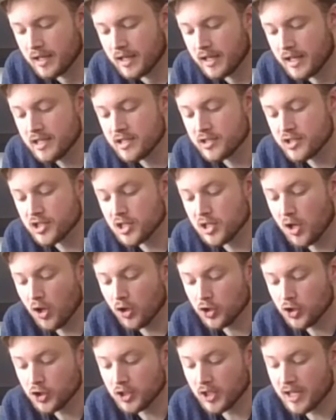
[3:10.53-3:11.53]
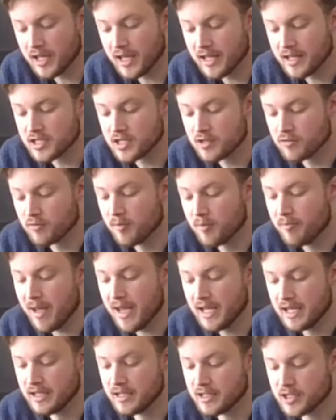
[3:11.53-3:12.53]
it sloshed against the
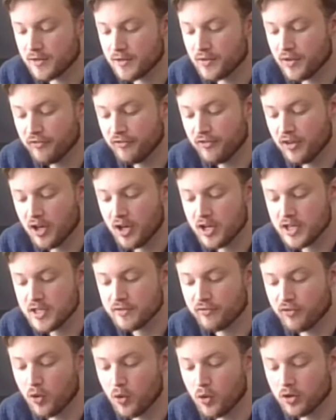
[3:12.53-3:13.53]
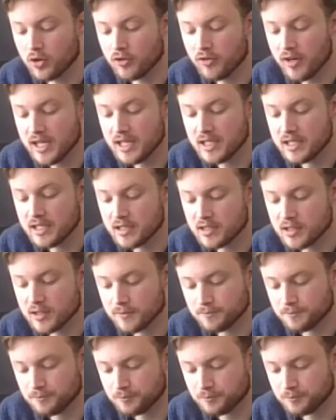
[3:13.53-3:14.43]
remains of the first 4 crates.